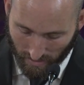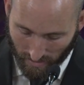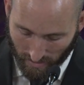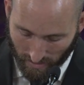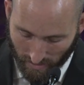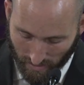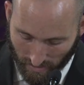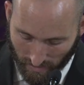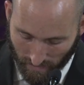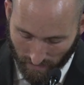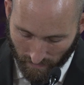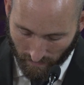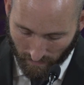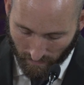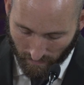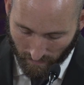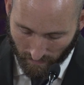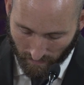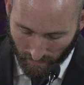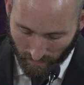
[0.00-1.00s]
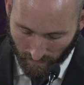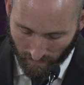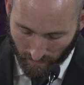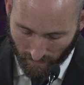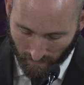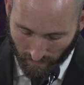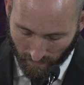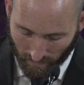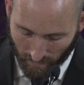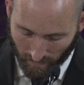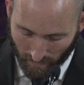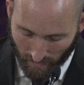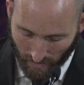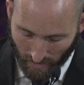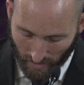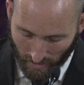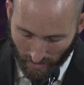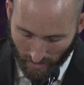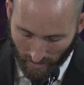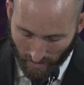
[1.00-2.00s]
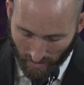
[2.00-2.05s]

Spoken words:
(silence)